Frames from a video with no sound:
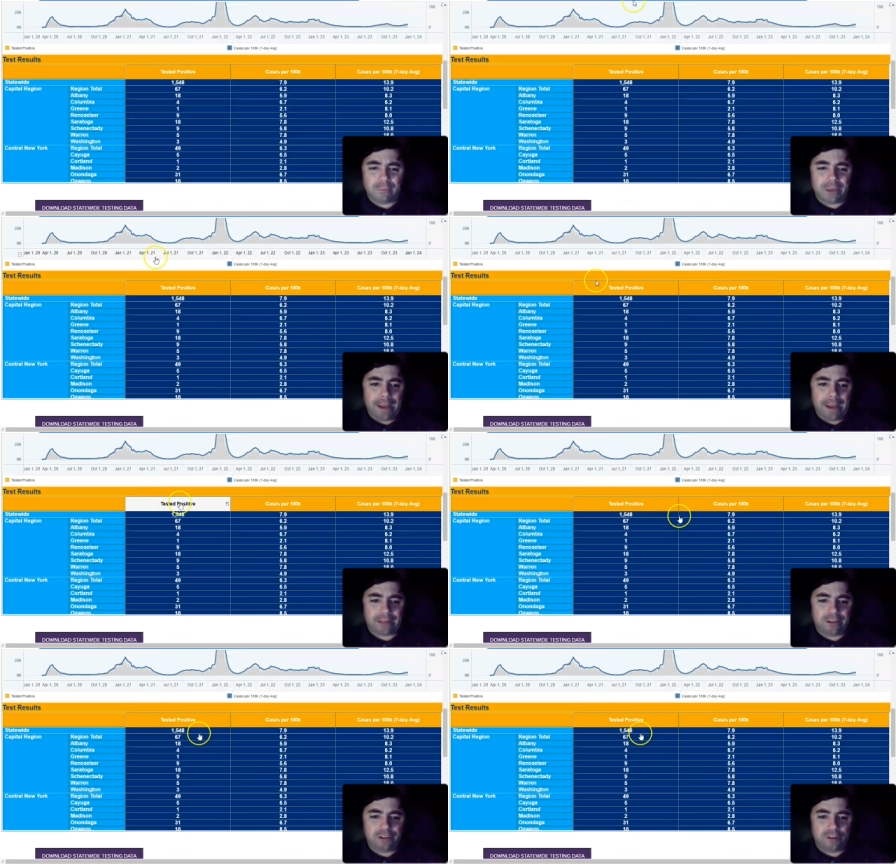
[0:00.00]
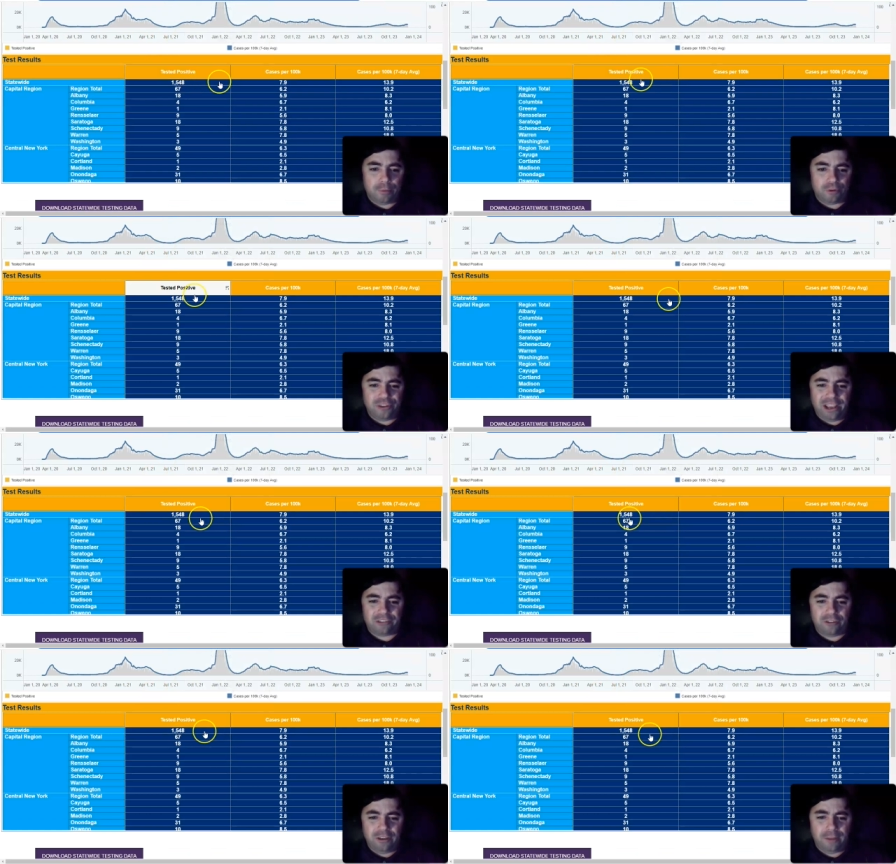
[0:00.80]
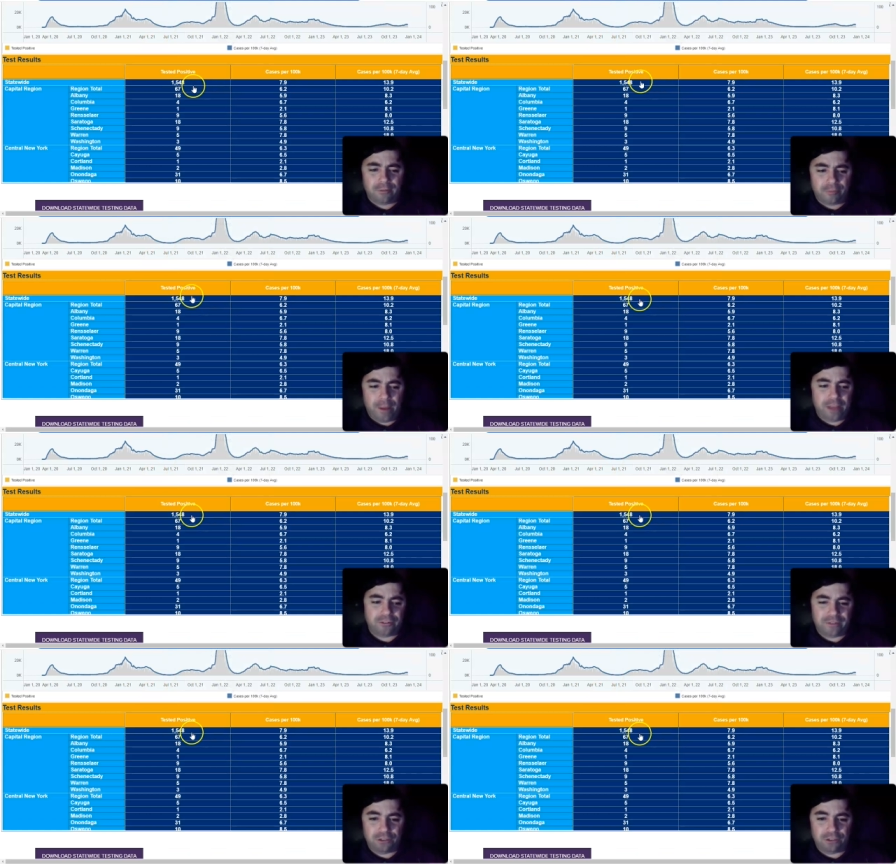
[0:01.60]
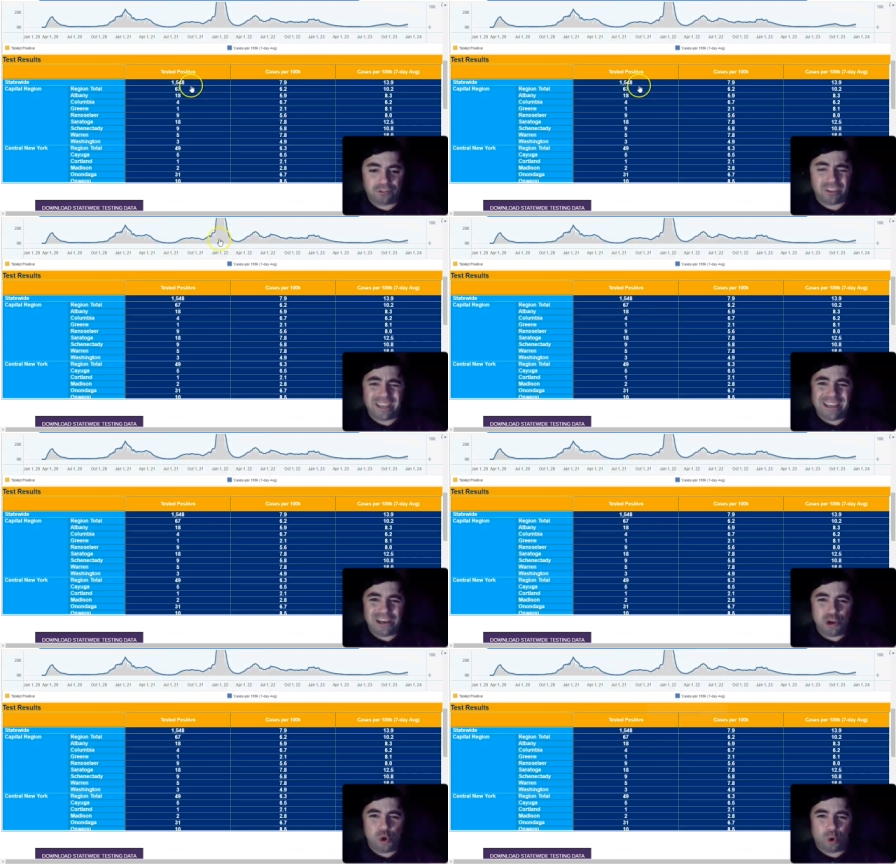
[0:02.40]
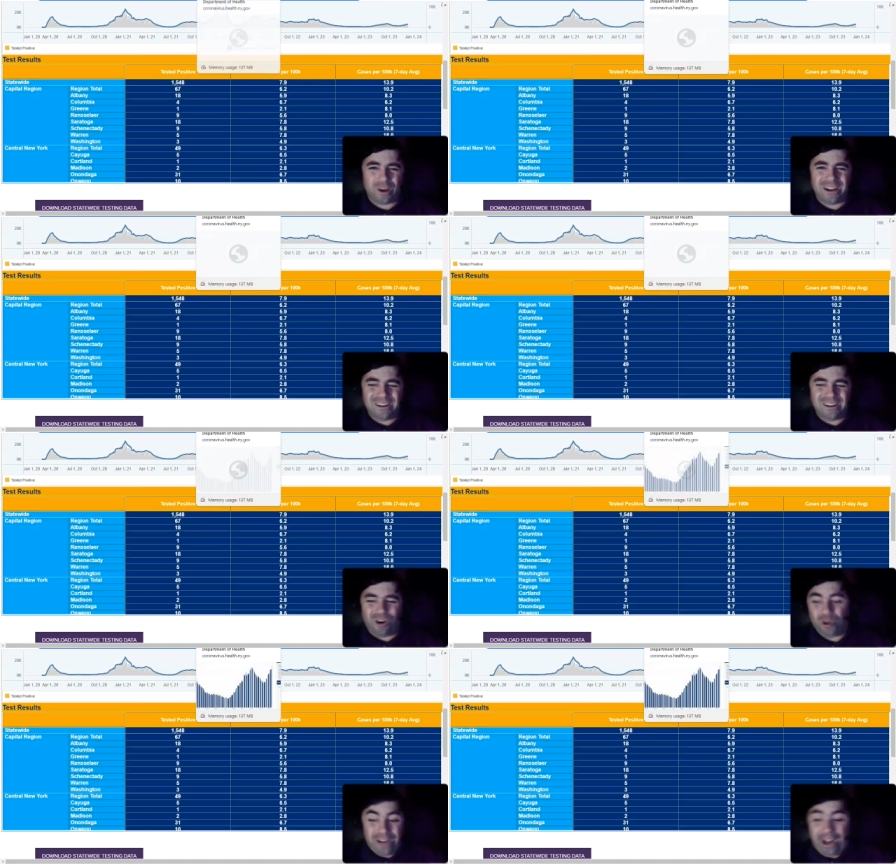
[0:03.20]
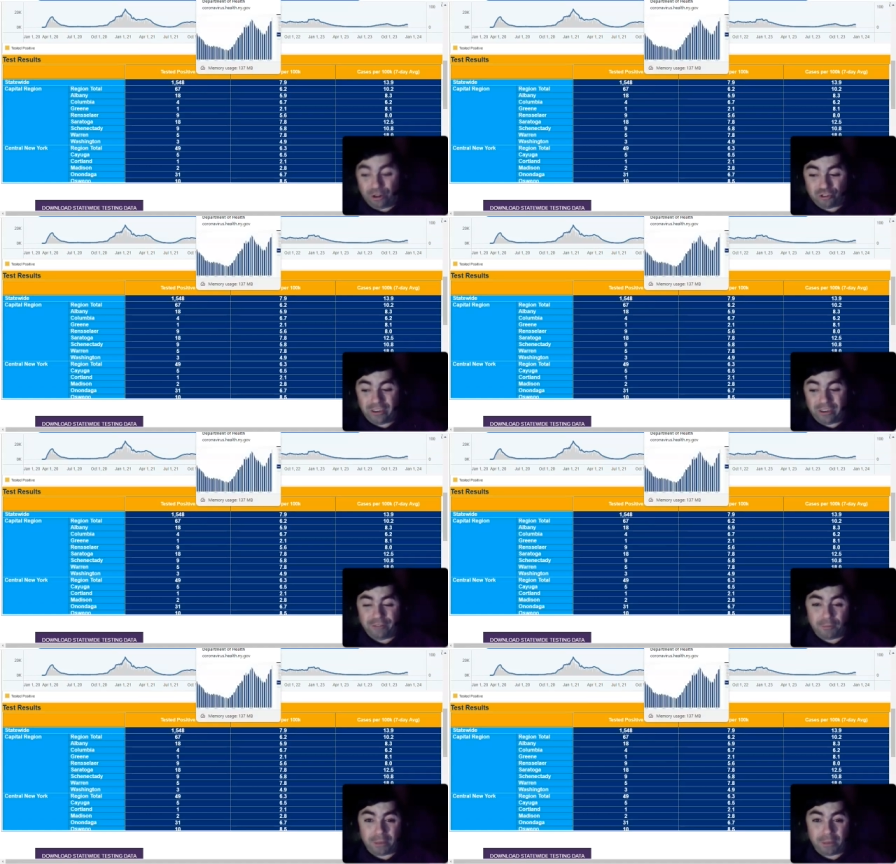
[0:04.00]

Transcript: we go back to these numbers, yes, the number of positive cases in New York are down slightly from